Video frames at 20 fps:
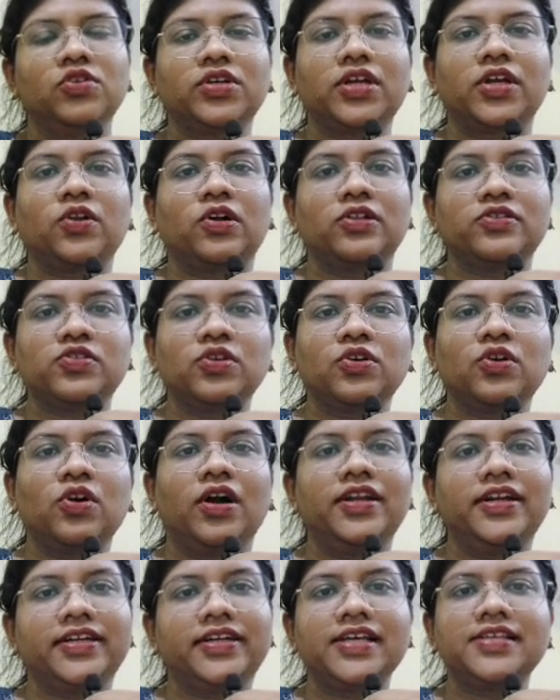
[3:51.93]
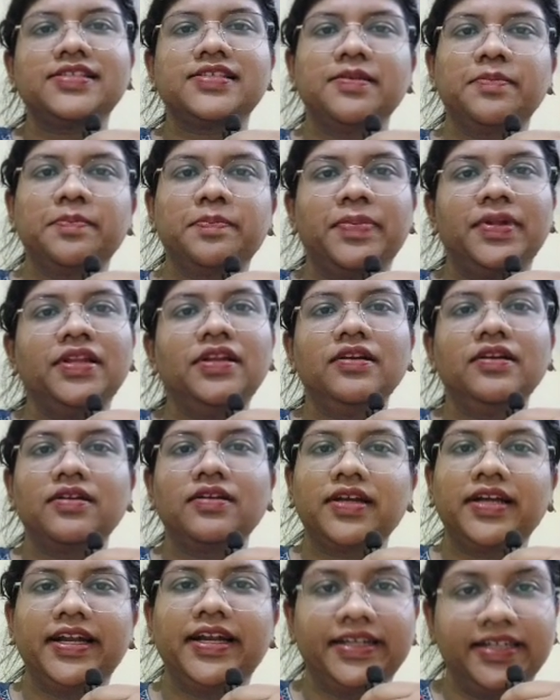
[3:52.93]
we can also call it as simple
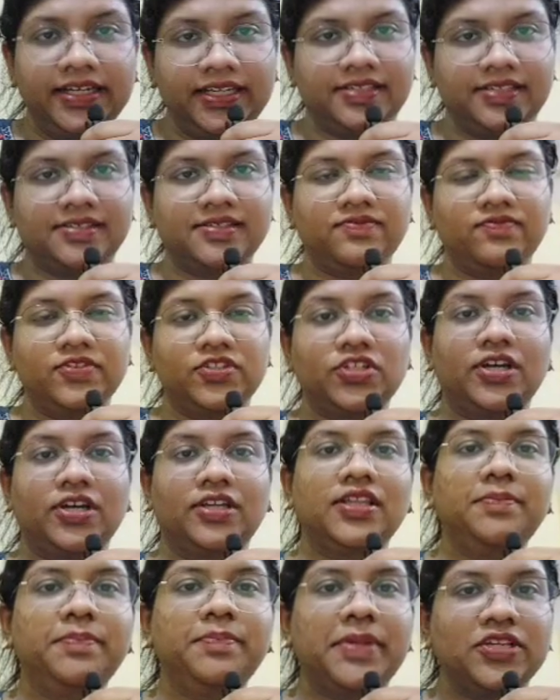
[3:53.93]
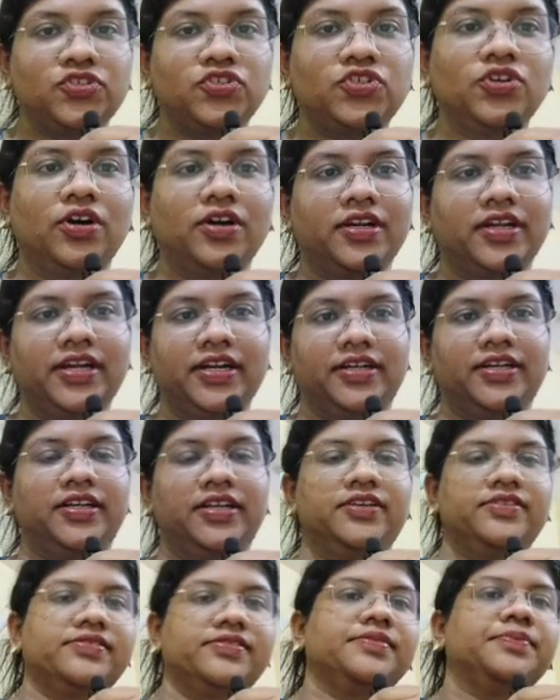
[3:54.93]
kidneys, which are the mature
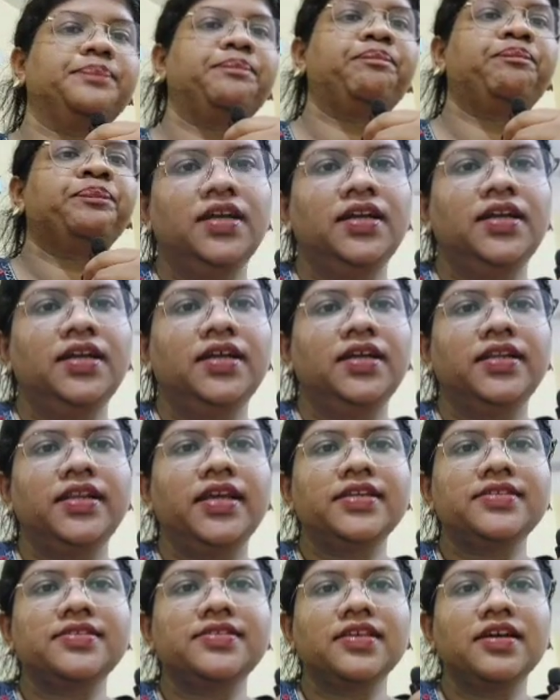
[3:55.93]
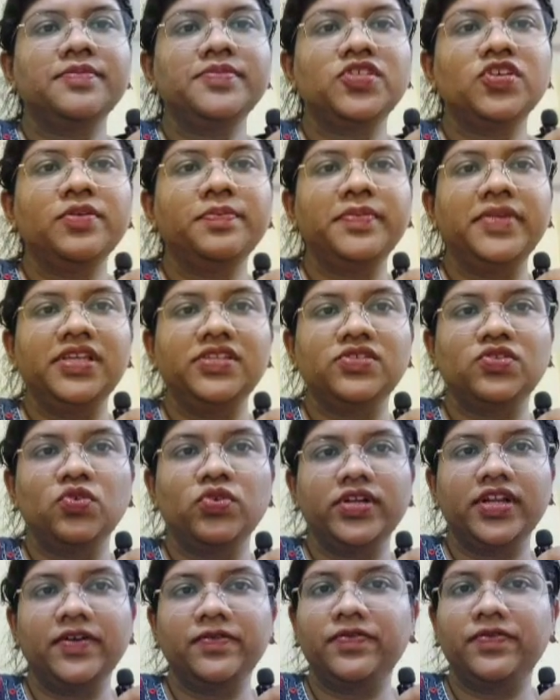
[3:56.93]
kidneys. Next comes your
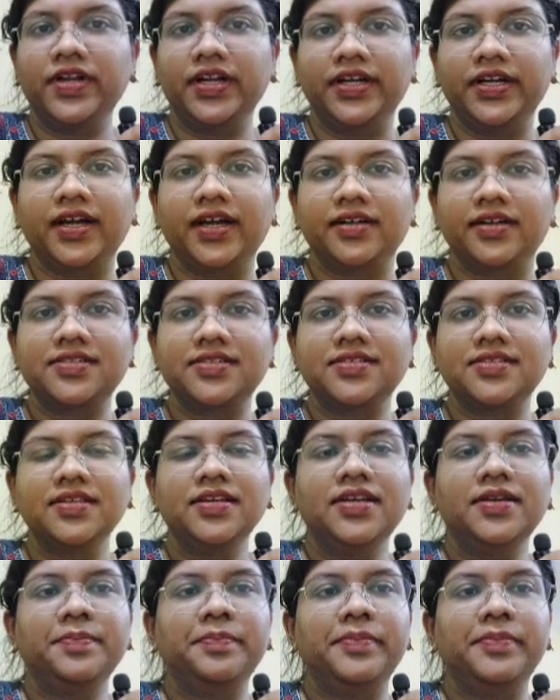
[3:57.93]
mesonephric ducts.